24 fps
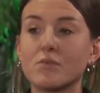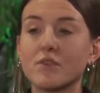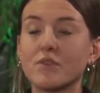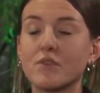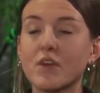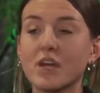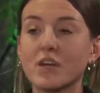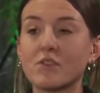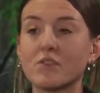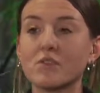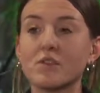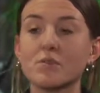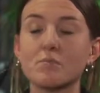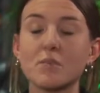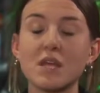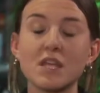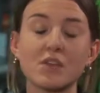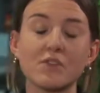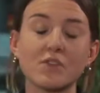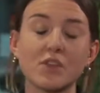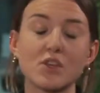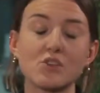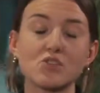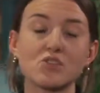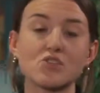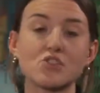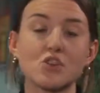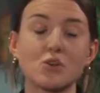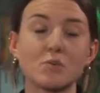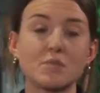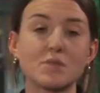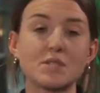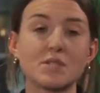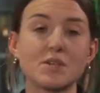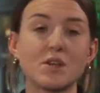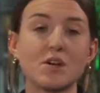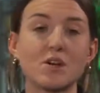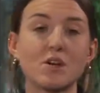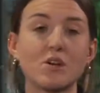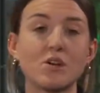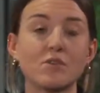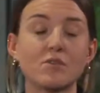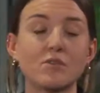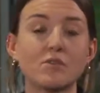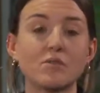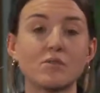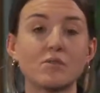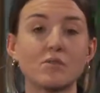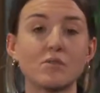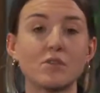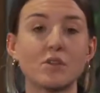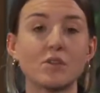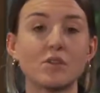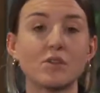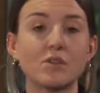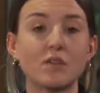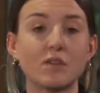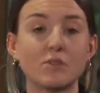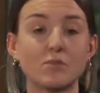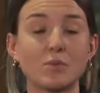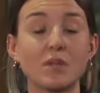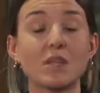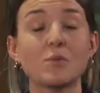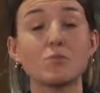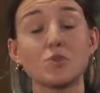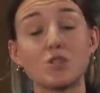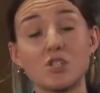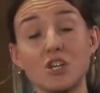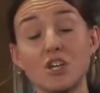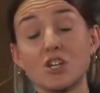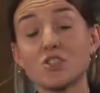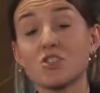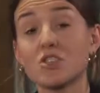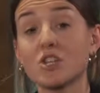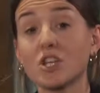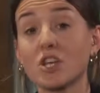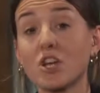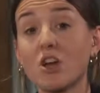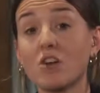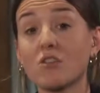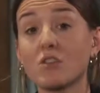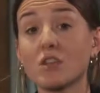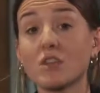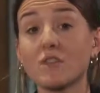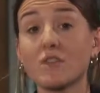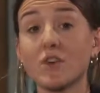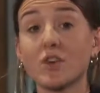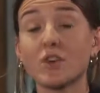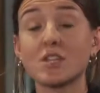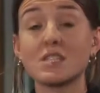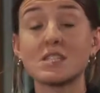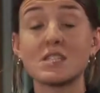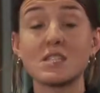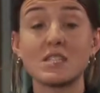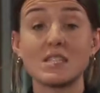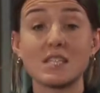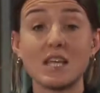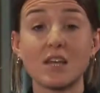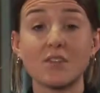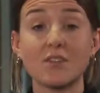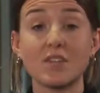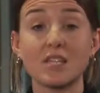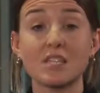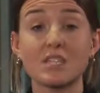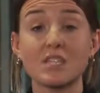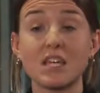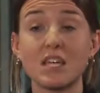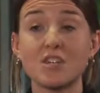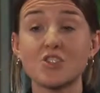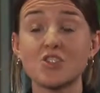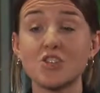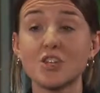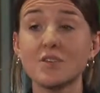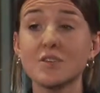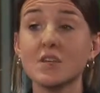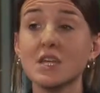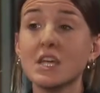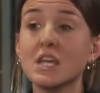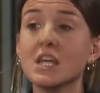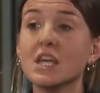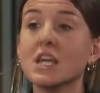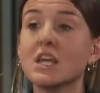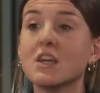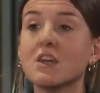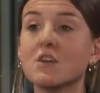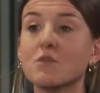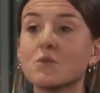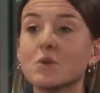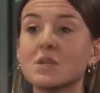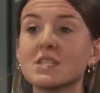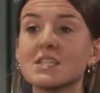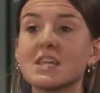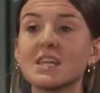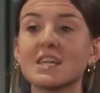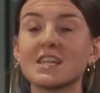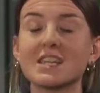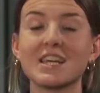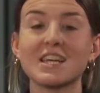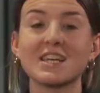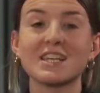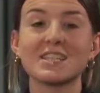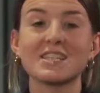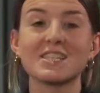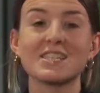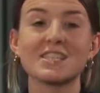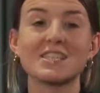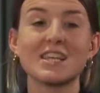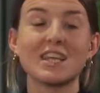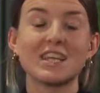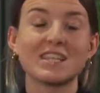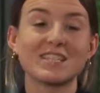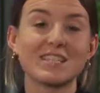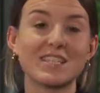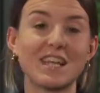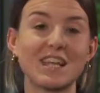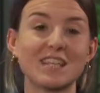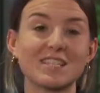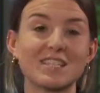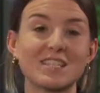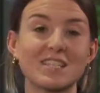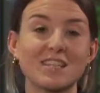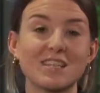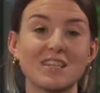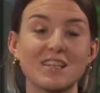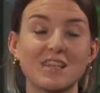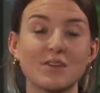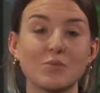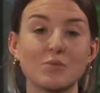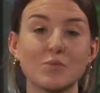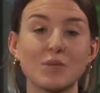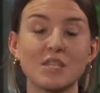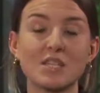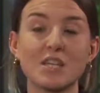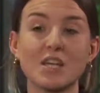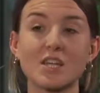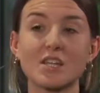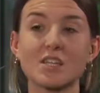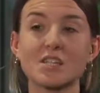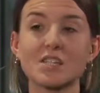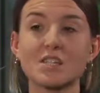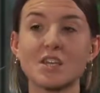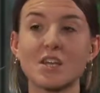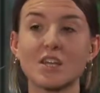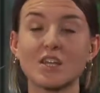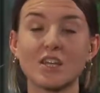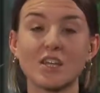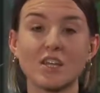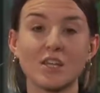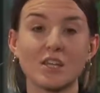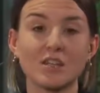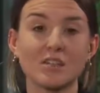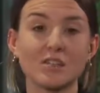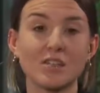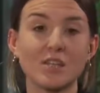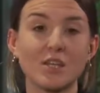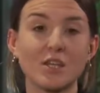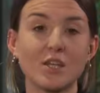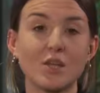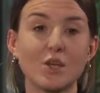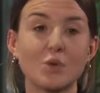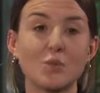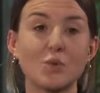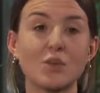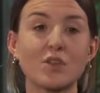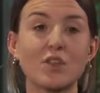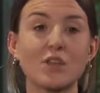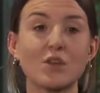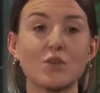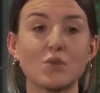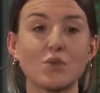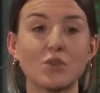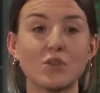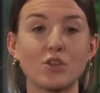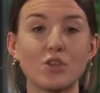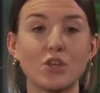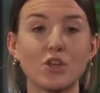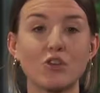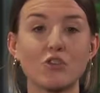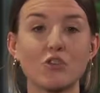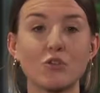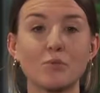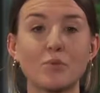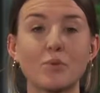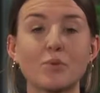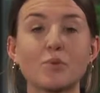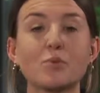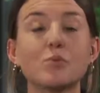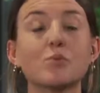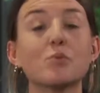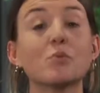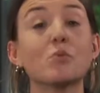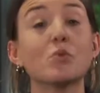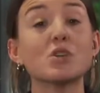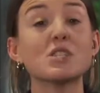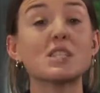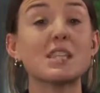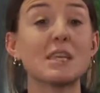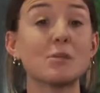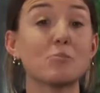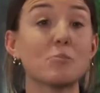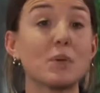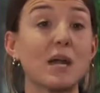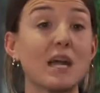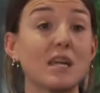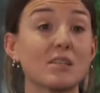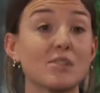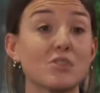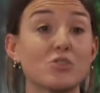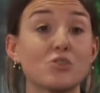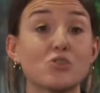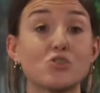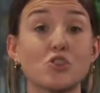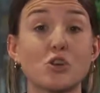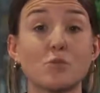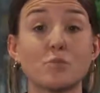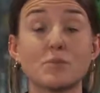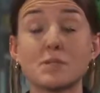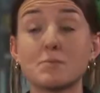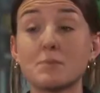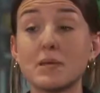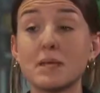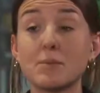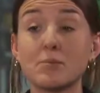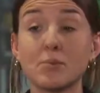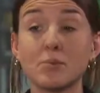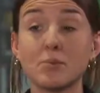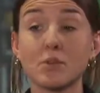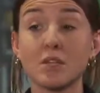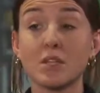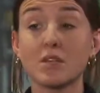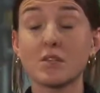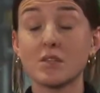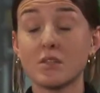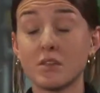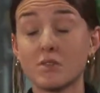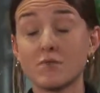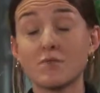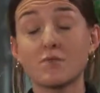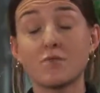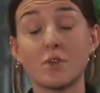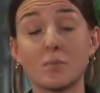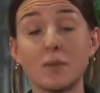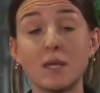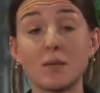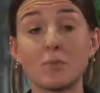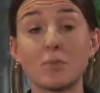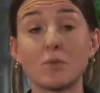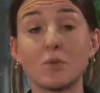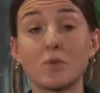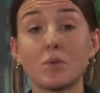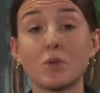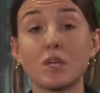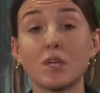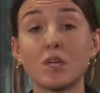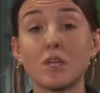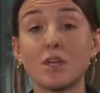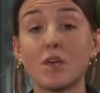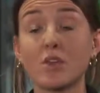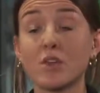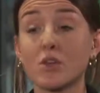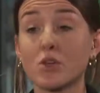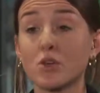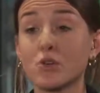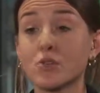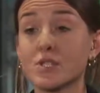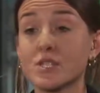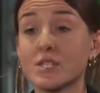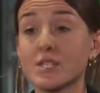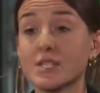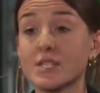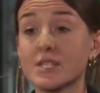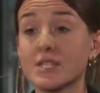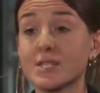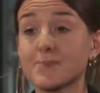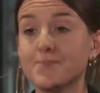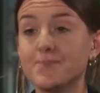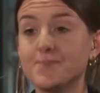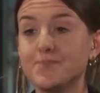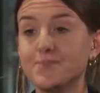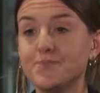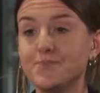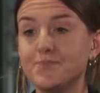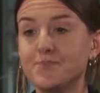the fact that many of those jobs are in production are currently focused in Southeast Asia. If we take that sector and we turn it circular within Northern Europe, what's the impact on jobs for people in other continents?